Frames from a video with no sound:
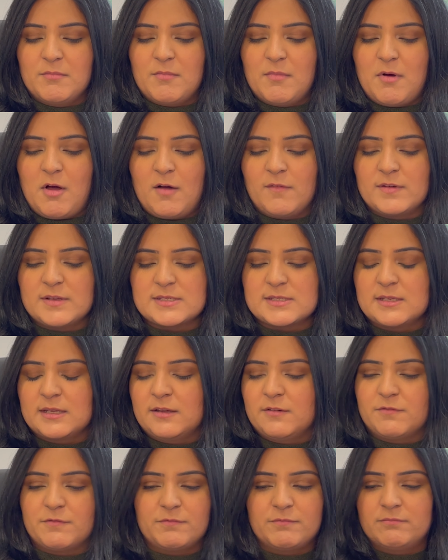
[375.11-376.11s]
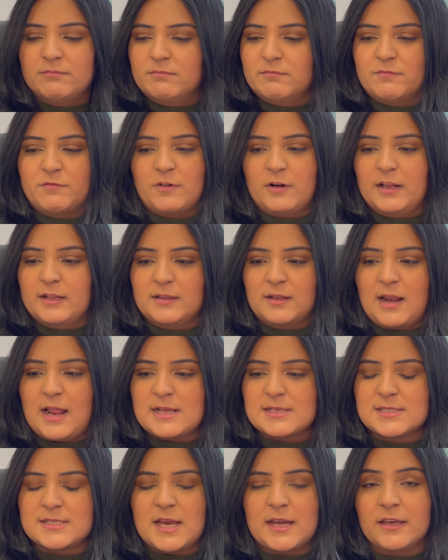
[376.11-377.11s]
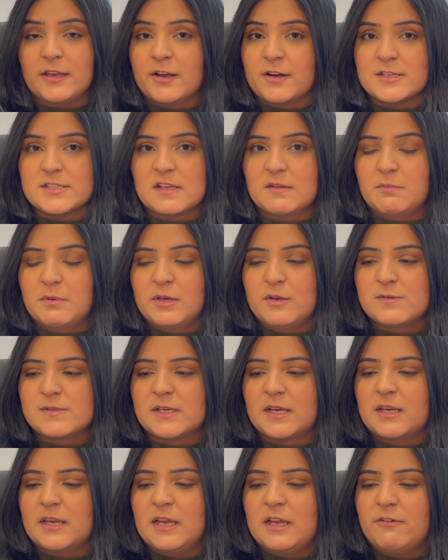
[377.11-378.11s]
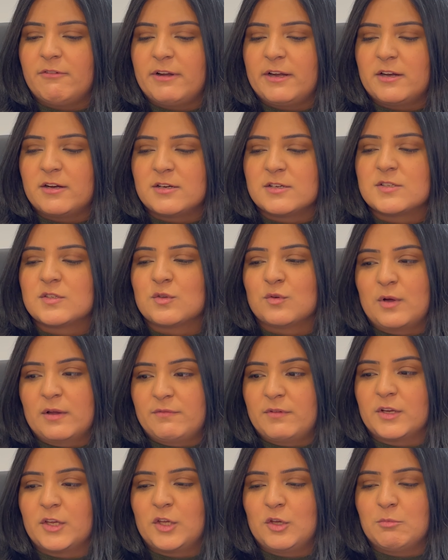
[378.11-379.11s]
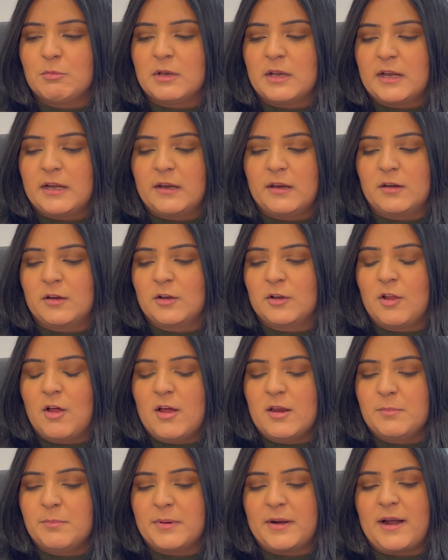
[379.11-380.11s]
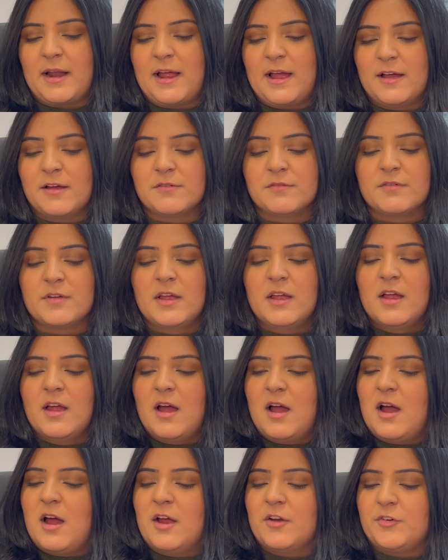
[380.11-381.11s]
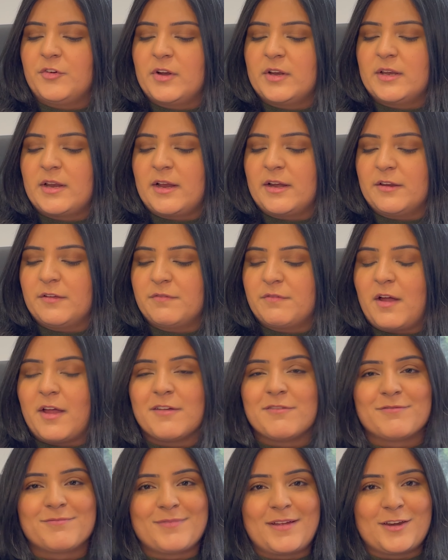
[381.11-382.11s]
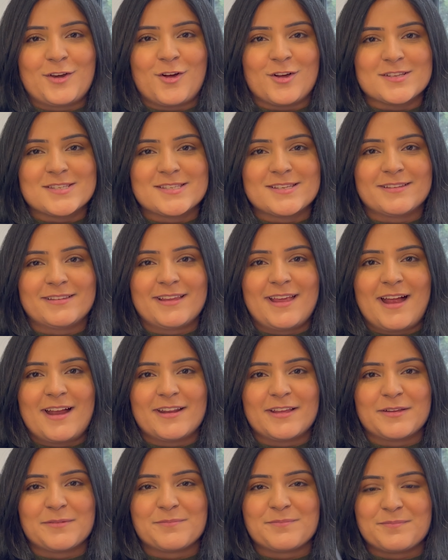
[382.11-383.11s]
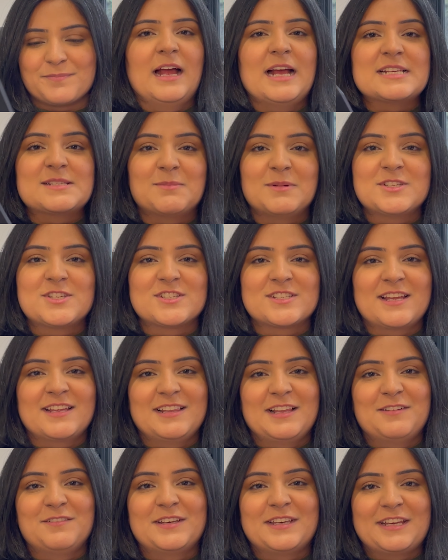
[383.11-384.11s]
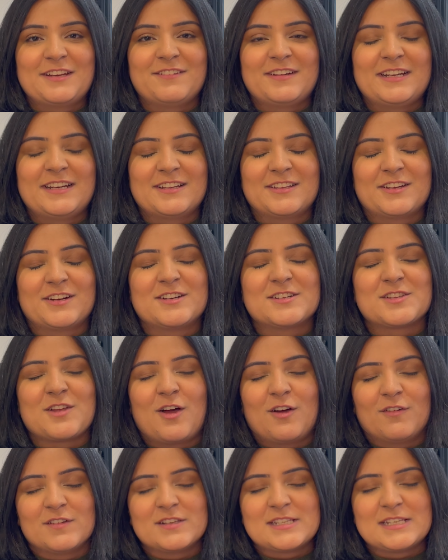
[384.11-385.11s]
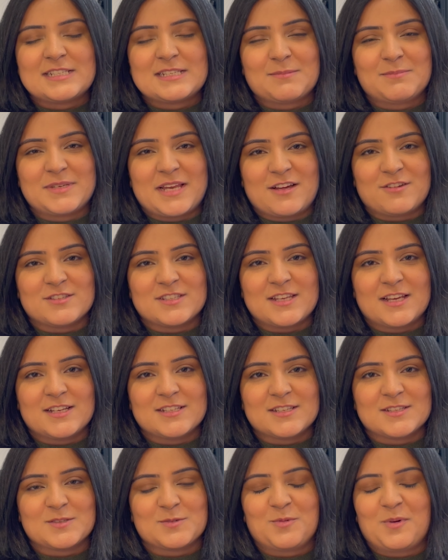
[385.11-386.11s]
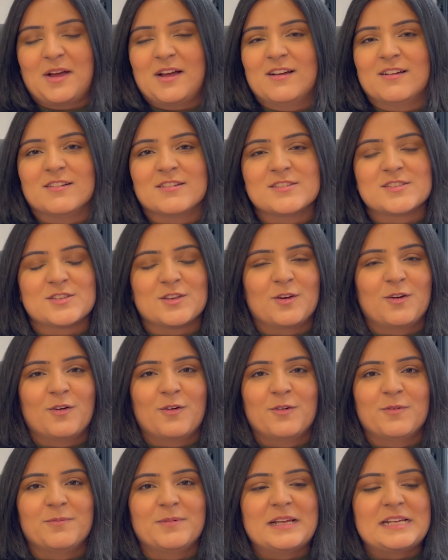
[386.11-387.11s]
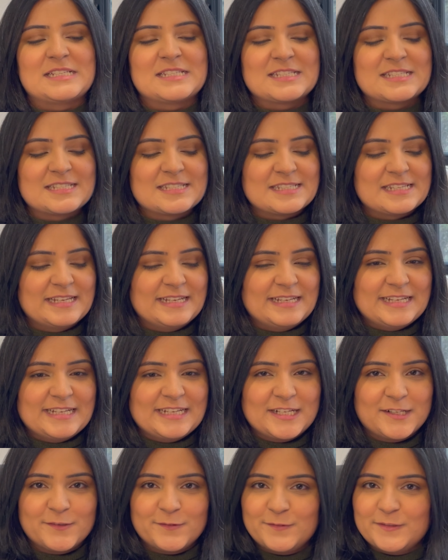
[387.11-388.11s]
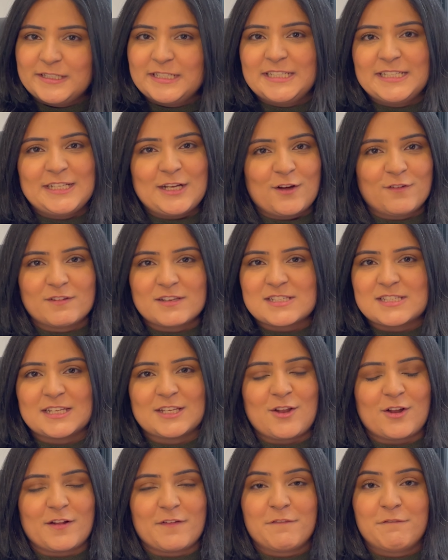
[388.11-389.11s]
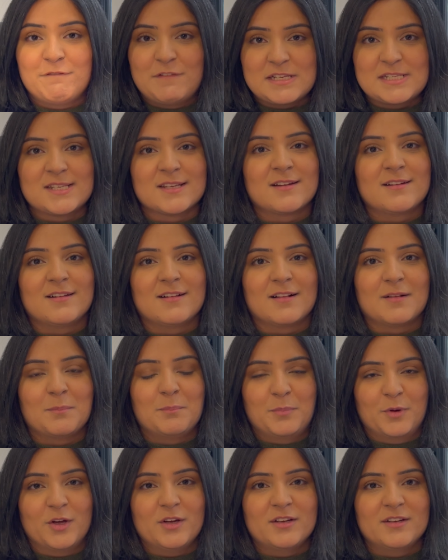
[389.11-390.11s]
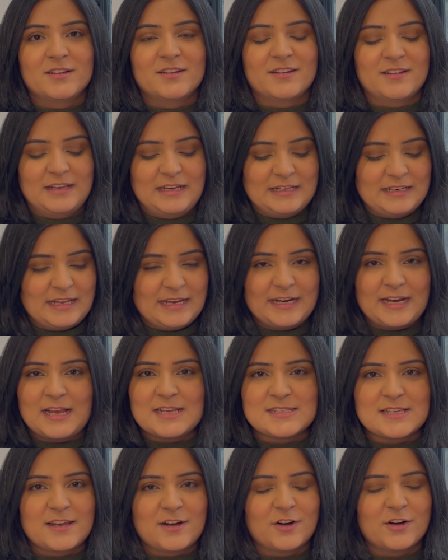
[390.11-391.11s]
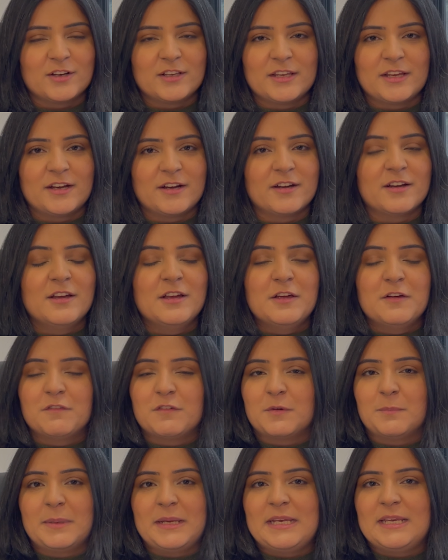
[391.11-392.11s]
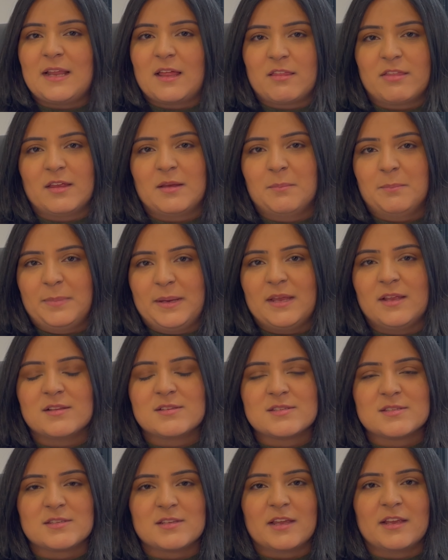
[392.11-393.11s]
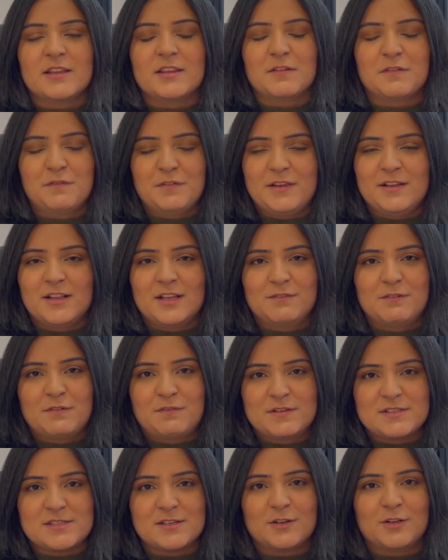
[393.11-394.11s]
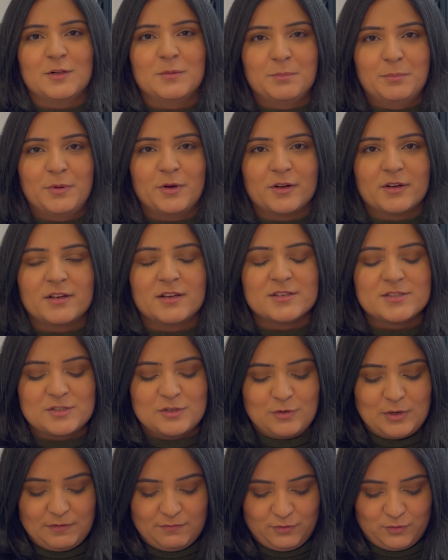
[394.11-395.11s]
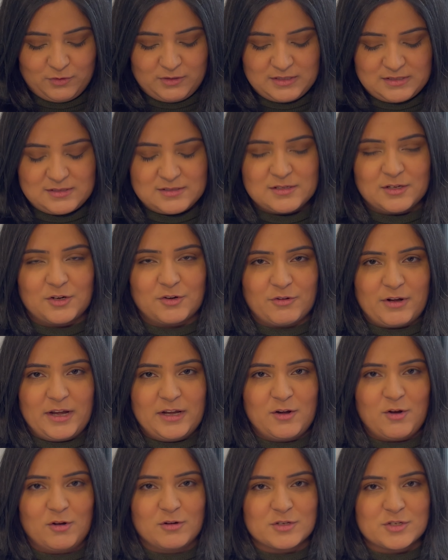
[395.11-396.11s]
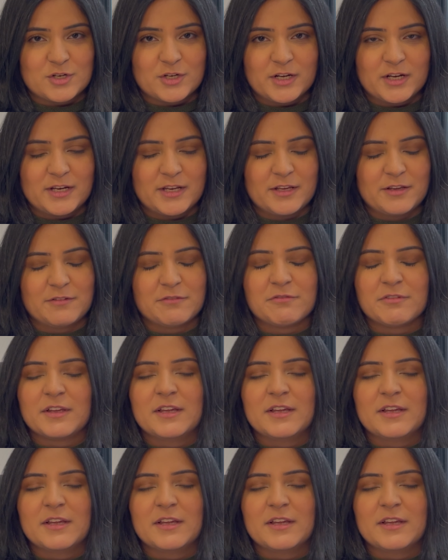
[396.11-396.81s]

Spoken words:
Obviously, for like the last 10 years, I've been using an e-reader, so I've accumulated a lot, but I have 195 and constantly adding. As much as I love an e-reader, there's obviously some downsides as well. So it's really obviously not a physical book, and like I said earlier, for me nothing beats like the feel of a physical book. So even though this is a great alternative,